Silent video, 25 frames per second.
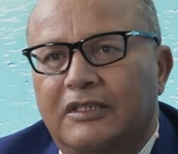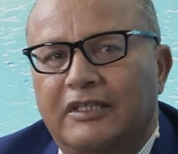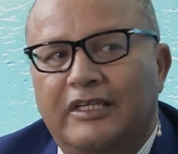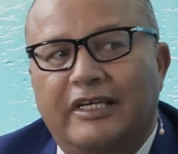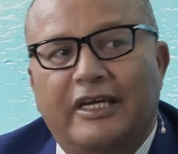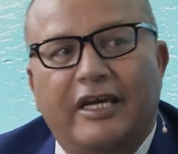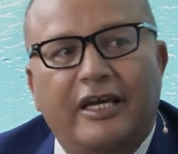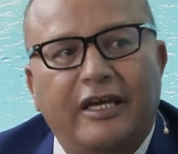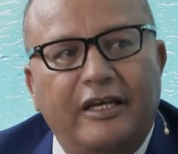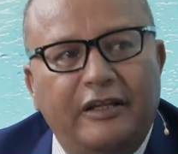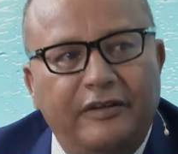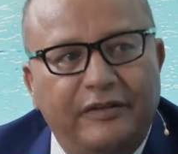
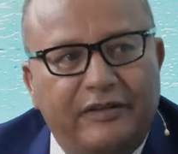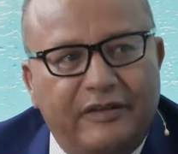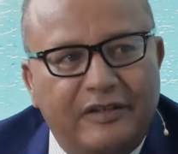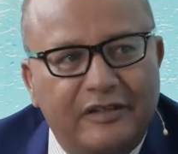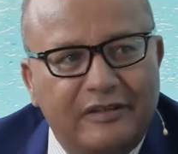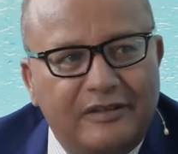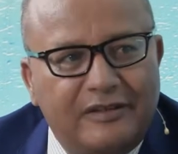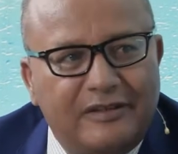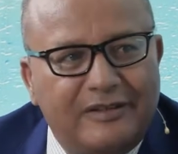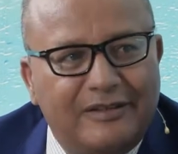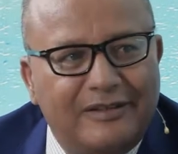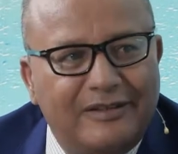gain
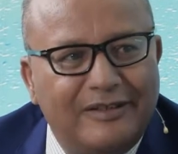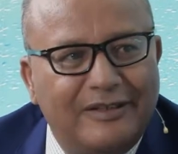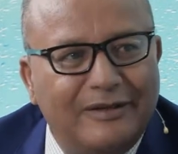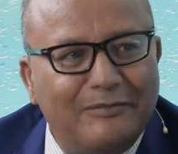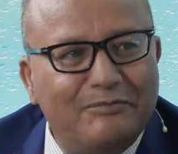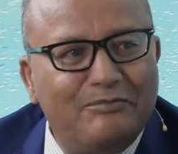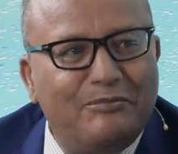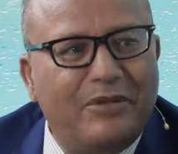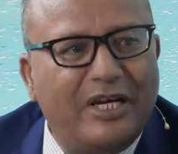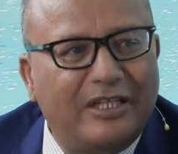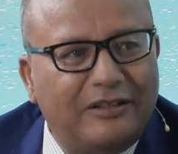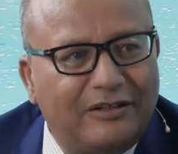this
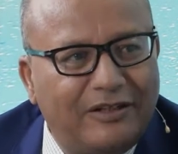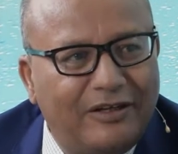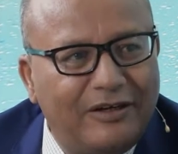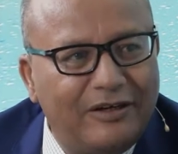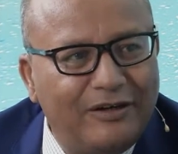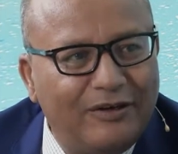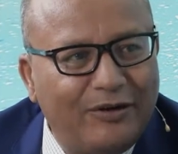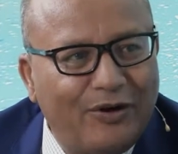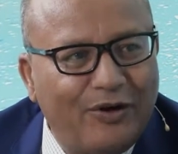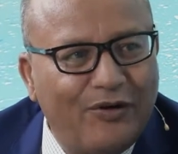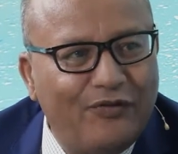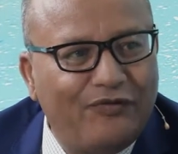
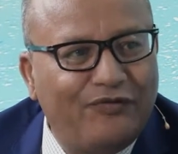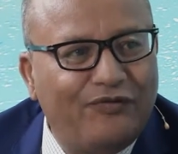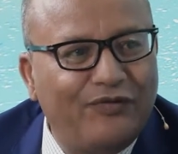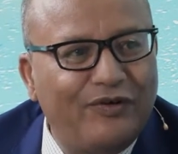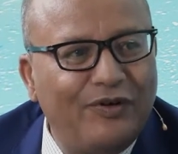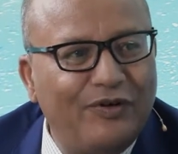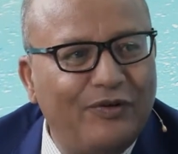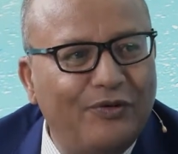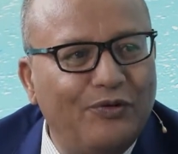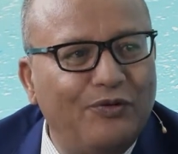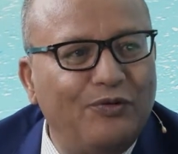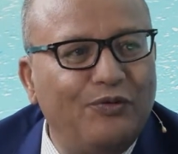battle of
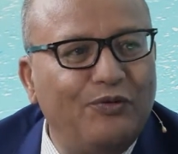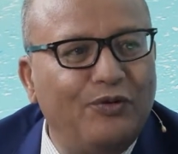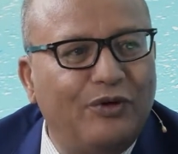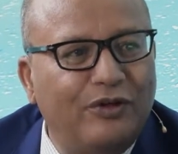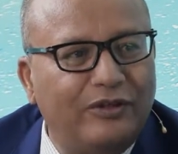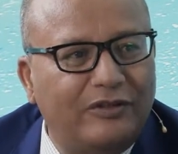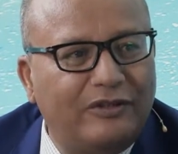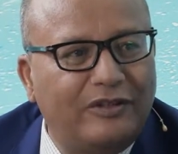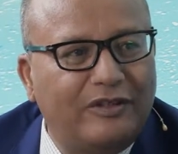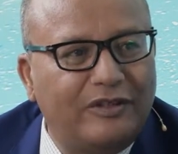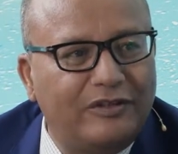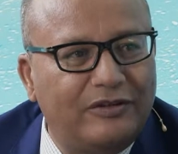
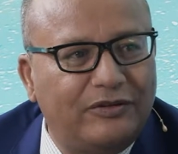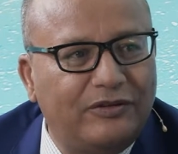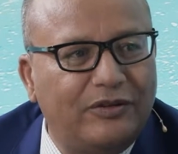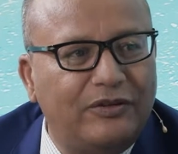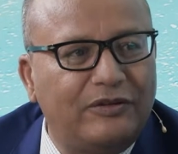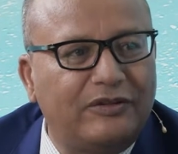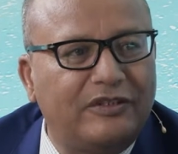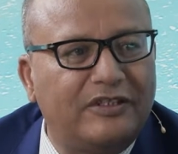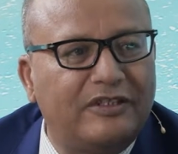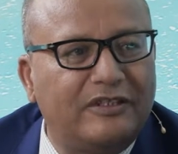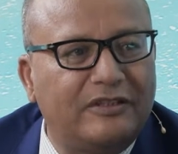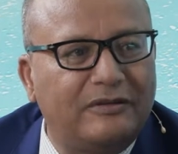water
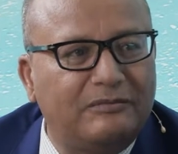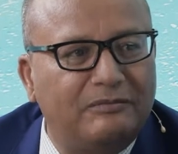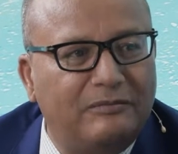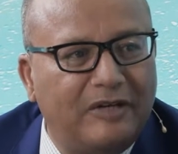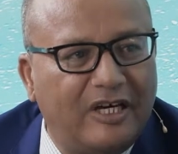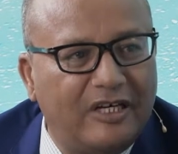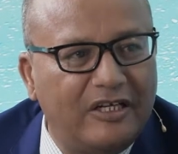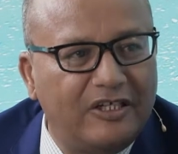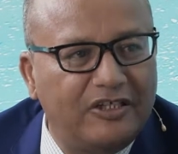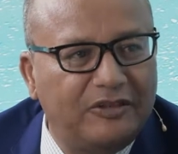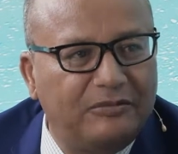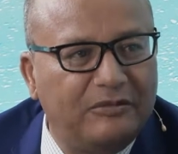resources
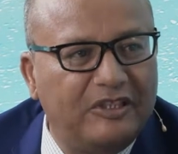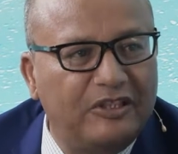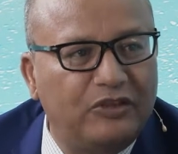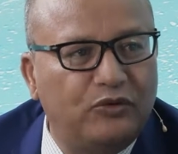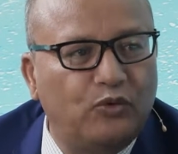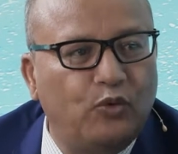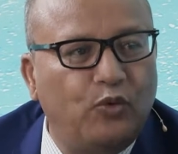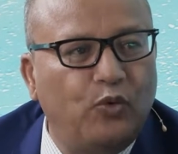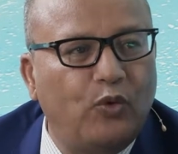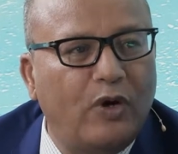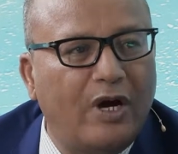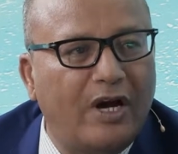
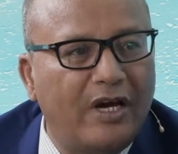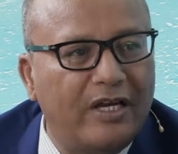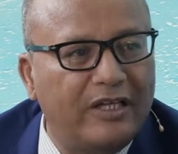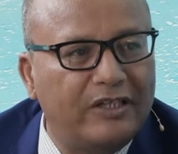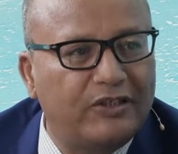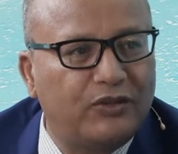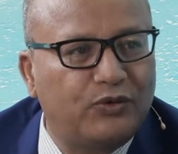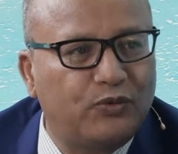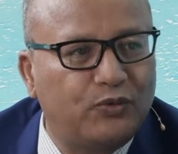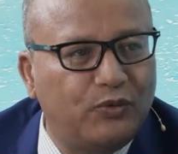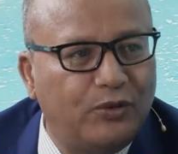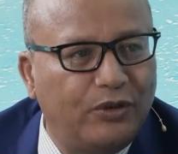management,
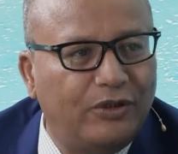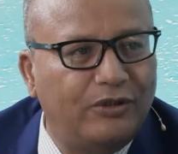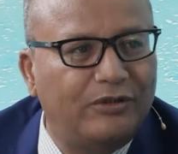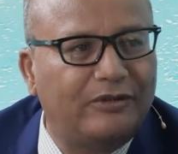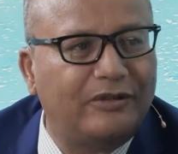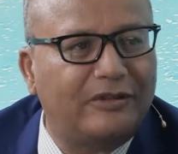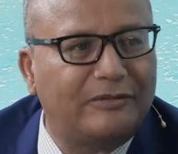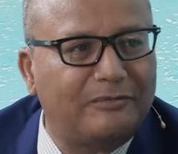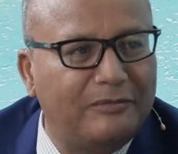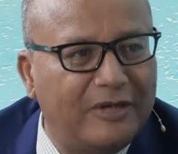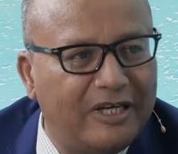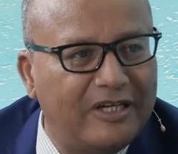wise
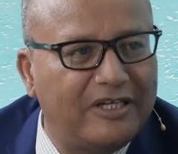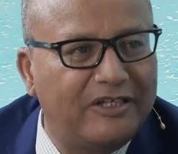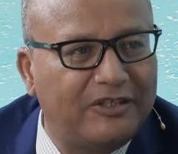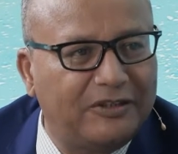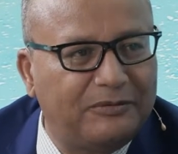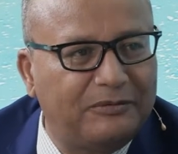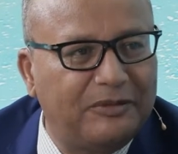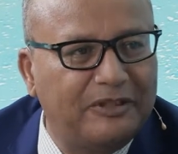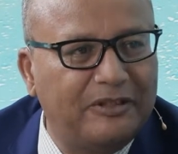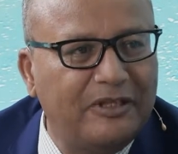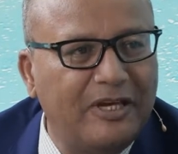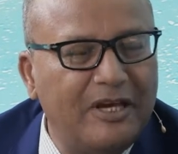water
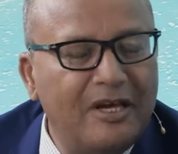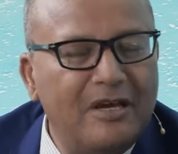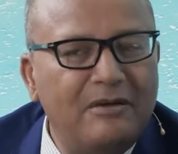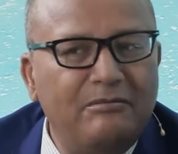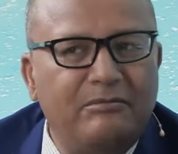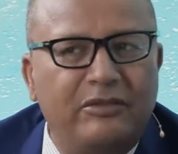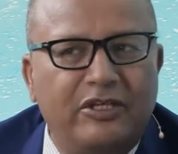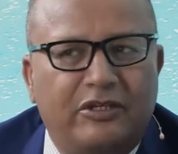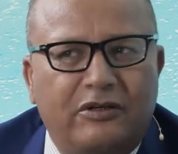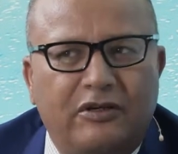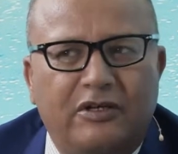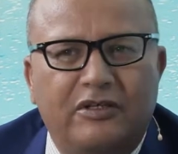management,
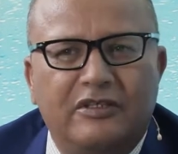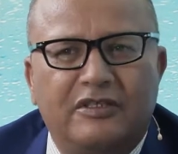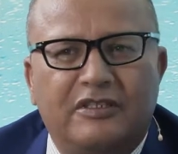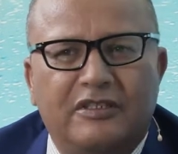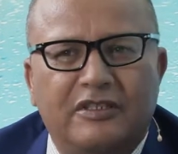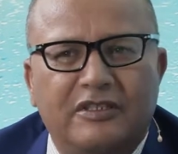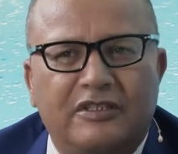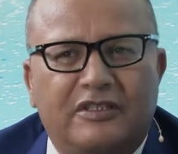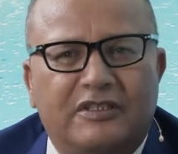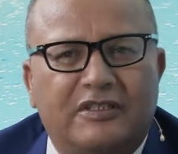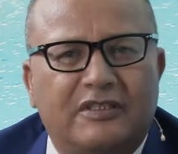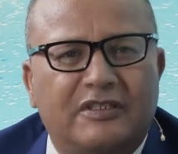because
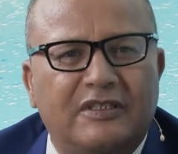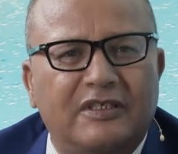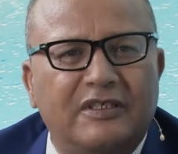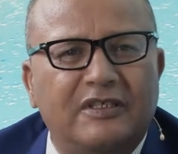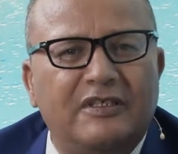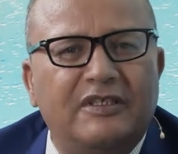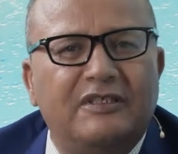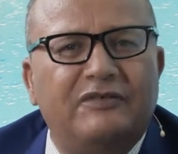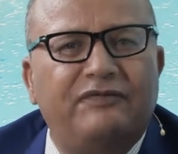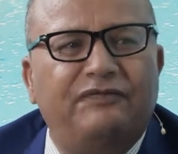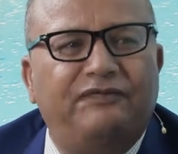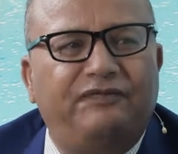it's
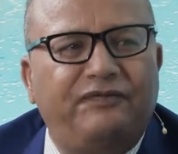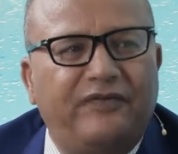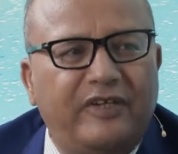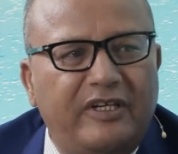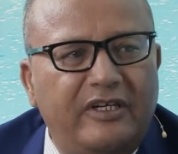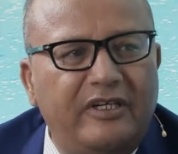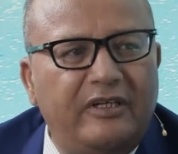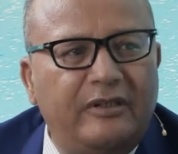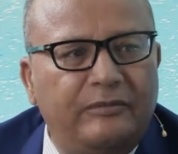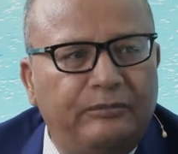very